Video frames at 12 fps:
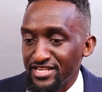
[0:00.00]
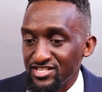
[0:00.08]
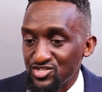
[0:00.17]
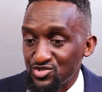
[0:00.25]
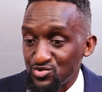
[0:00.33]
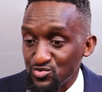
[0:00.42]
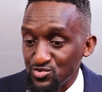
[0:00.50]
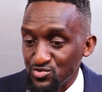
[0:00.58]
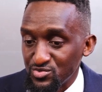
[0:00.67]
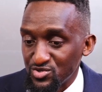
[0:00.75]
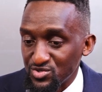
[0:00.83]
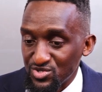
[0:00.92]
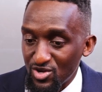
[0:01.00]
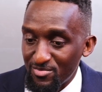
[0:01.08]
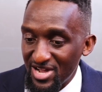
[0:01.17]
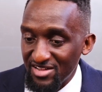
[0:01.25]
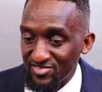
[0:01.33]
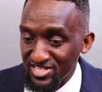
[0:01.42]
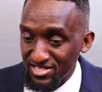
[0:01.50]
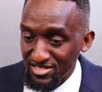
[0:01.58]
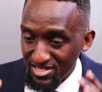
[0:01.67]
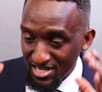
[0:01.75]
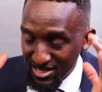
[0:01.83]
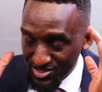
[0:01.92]
need to stop having
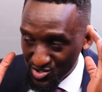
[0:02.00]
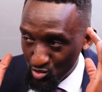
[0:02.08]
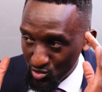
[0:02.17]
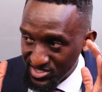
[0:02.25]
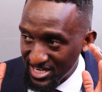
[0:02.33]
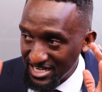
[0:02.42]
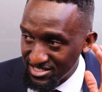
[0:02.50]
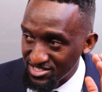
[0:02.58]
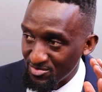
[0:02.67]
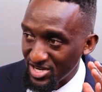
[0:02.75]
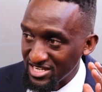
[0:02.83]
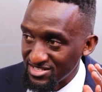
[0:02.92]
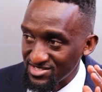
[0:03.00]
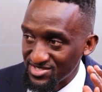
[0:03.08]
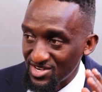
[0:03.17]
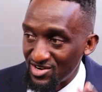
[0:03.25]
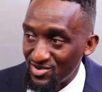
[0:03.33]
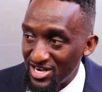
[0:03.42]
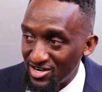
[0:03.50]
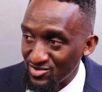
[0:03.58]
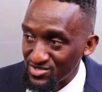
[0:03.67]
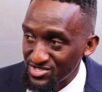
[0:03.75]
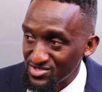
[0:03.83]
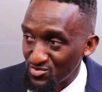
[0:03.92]
short-sighted blinkers
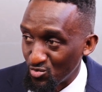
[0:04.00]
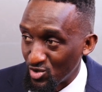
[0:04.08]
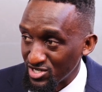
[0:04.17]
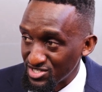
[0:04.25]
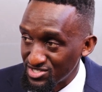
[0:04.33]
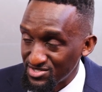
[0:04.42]
around what